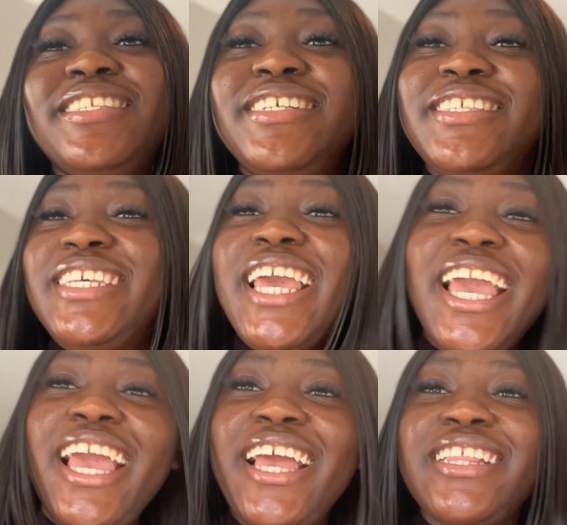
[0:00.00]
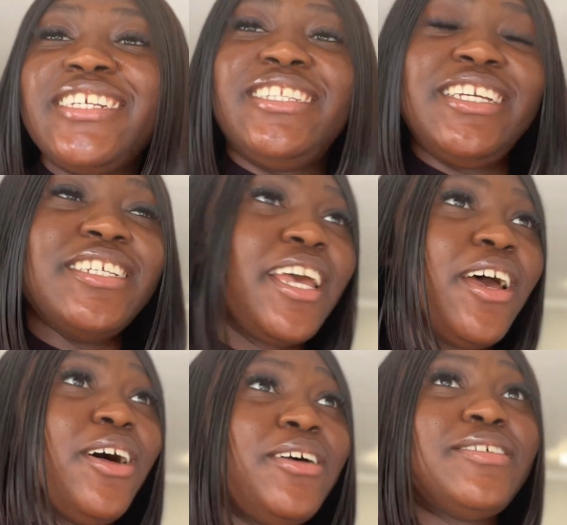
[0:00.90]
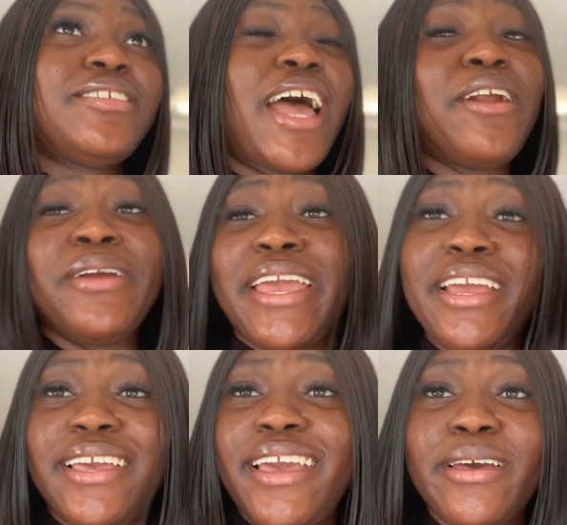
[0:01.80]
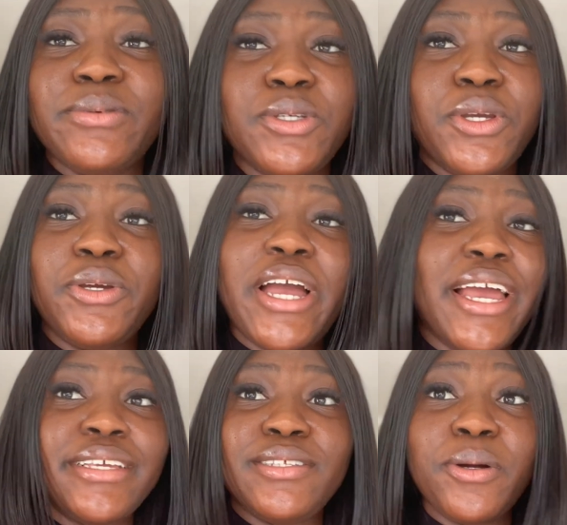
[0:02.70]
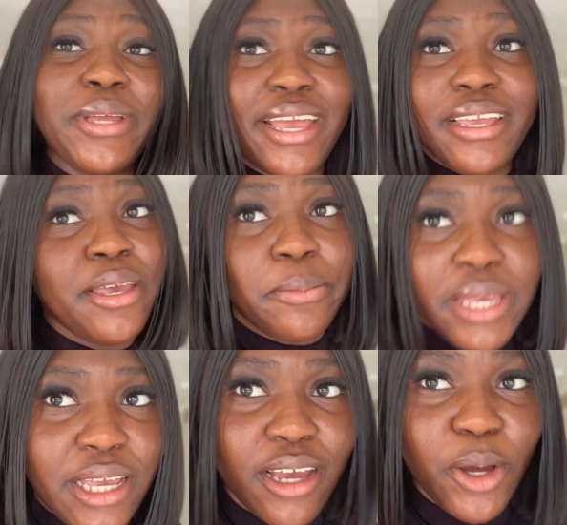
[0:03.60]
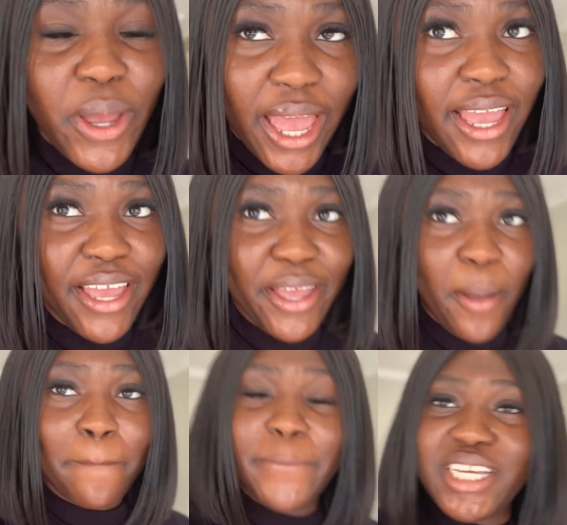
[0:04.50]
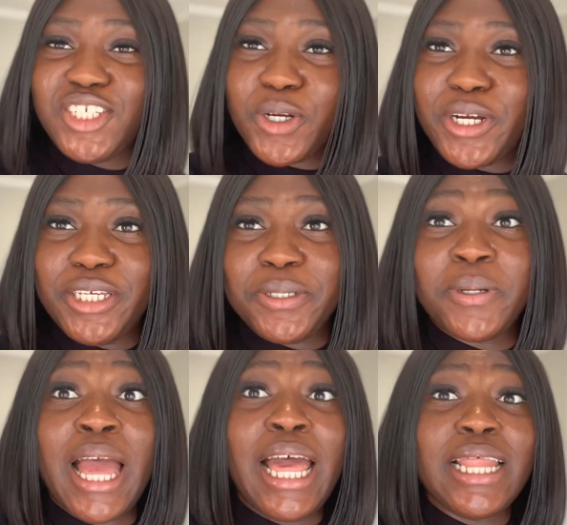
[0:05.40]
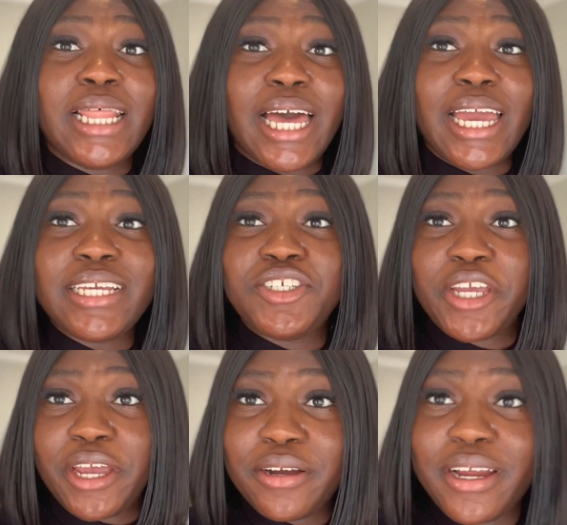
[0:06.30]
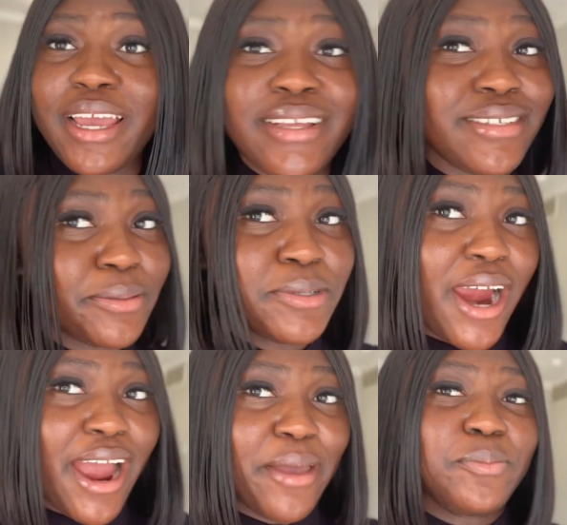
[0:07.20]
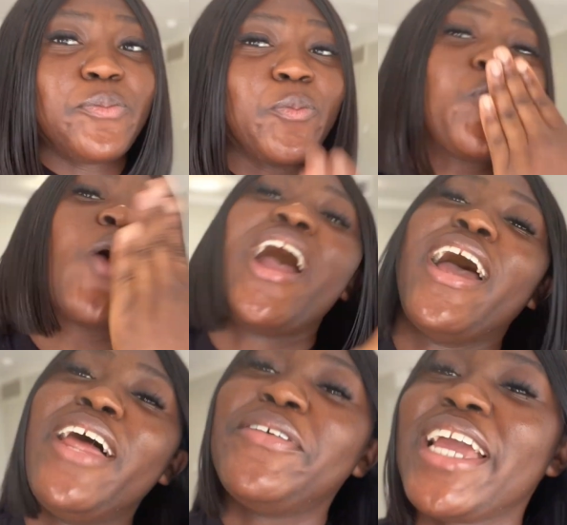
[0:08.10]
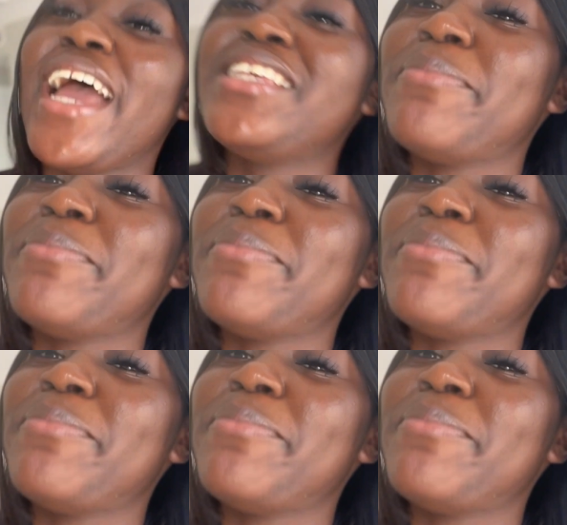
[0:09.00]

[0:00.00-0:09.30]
the tea, the details. I don't get keep, so you guys don't get keep me, okay? Make sure you like, share, and subscribe. Love you guys,